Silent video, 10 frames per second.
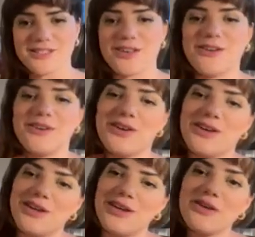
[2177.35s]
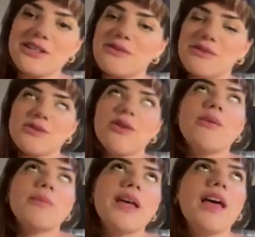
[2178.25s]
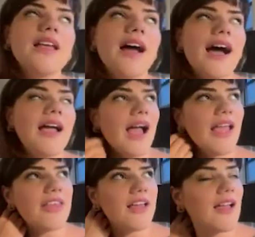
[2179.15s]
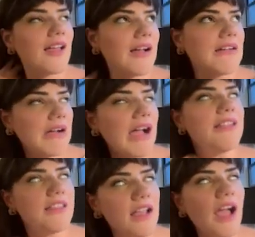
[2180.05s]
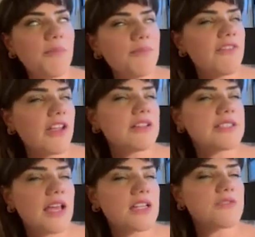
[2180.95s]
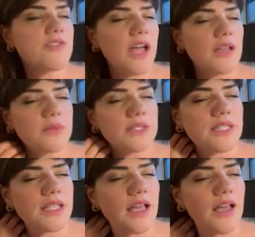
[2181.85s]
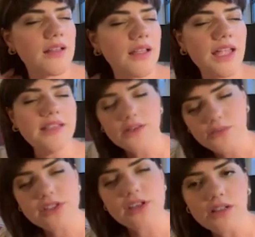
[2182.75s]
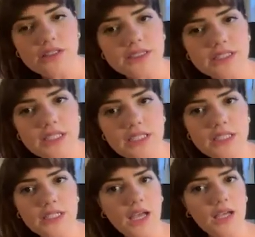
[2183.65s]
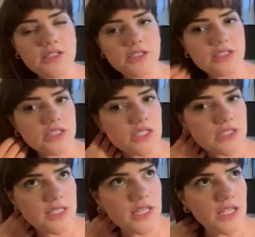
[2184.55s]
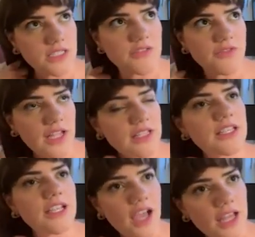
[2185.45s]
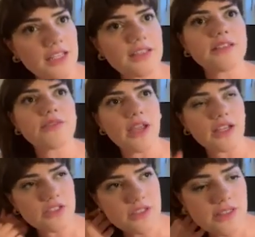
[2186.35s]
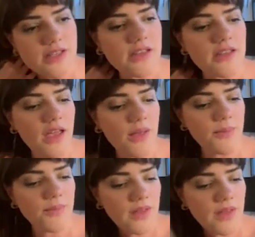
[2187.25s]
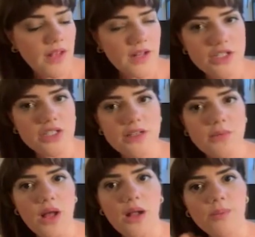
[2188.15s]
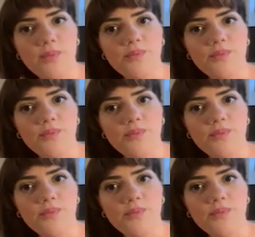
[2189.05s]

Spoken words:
So it was cool, but I think I'm very satisfied with the ending result. She did it. She finally got it, the directions, and then she did well.